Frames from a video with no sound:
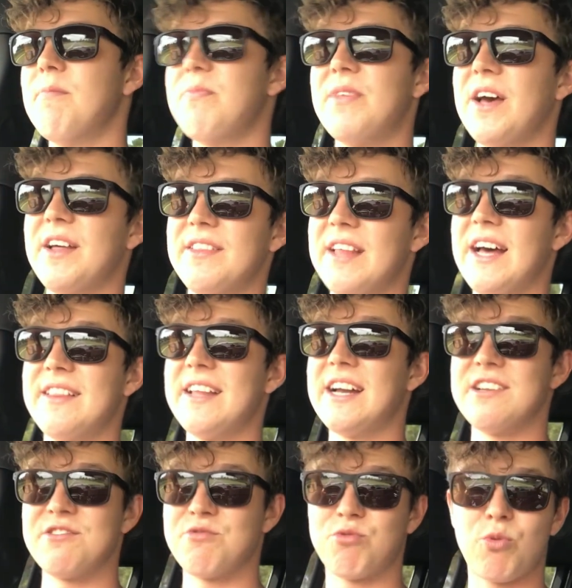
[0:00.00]

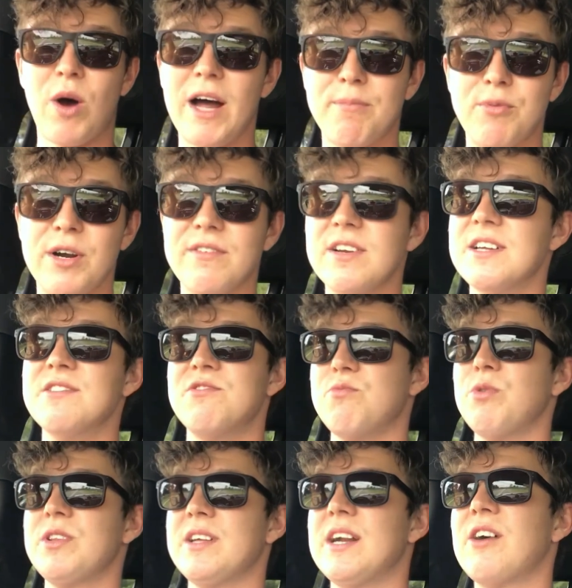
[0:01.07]
that is quite prevalent
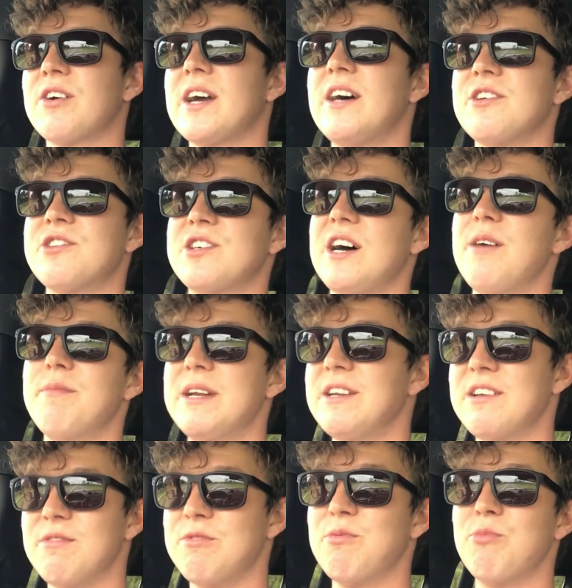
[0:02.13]
within our culture. I
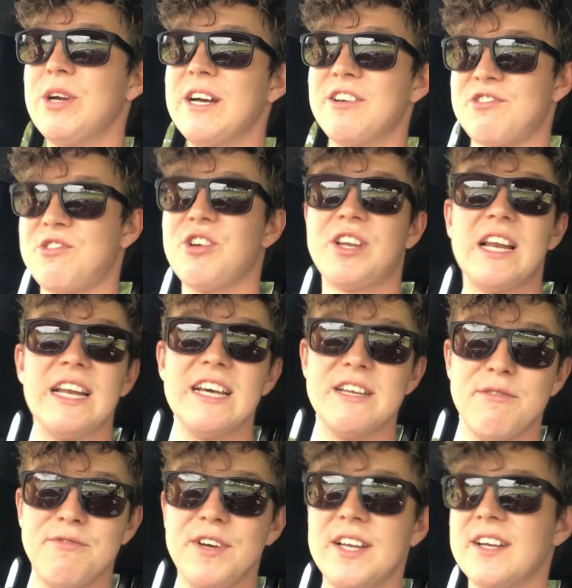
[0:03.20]
mean, we are certainly a
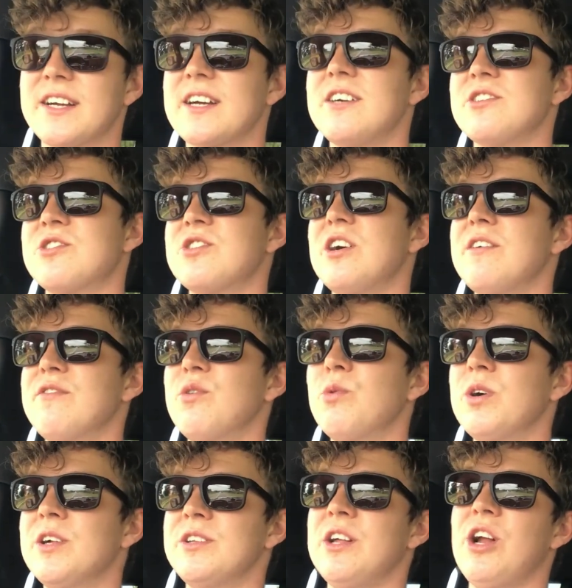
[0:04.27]
Defender culture of the
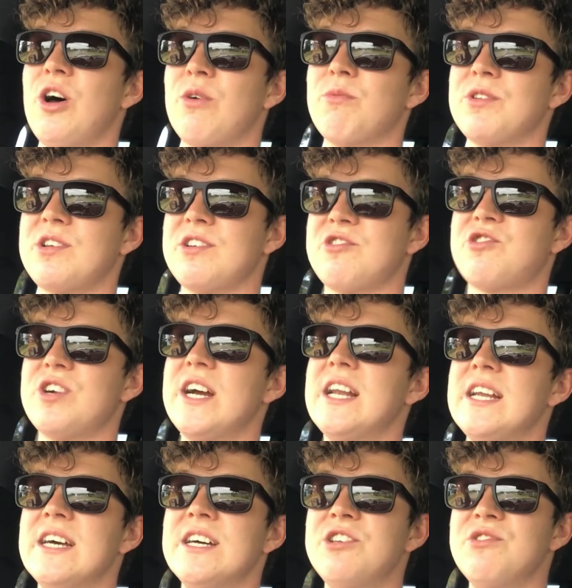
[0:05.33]
world, along with
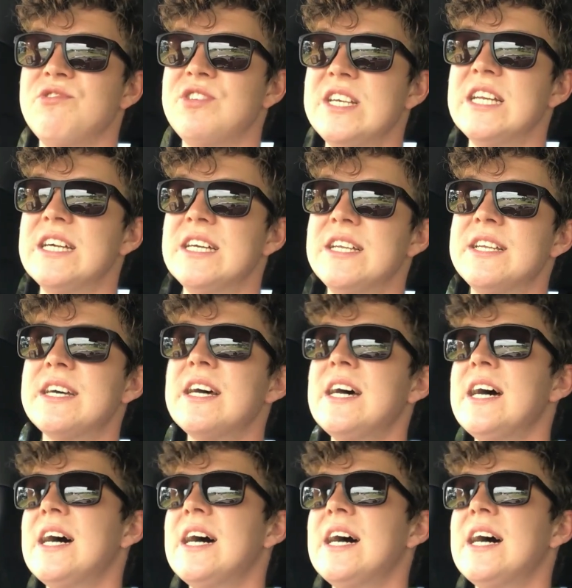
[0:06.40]
Australia and New Zealand.